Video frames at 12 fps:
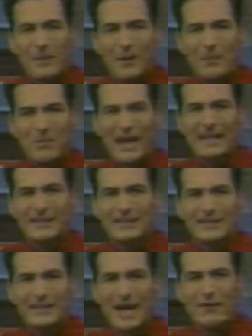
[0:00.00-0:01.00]

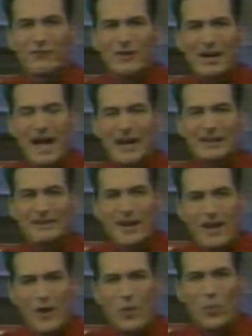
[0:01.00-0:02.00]
blatant day for night,
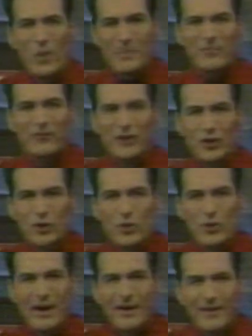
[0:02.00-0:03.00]
whip
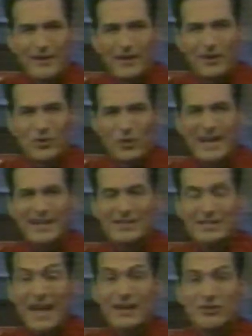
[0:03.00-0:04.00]
foo, Greek
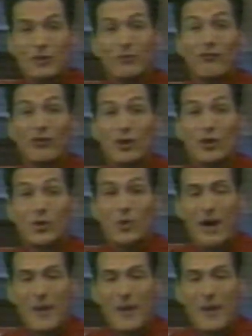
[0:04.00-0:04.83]
statue foo.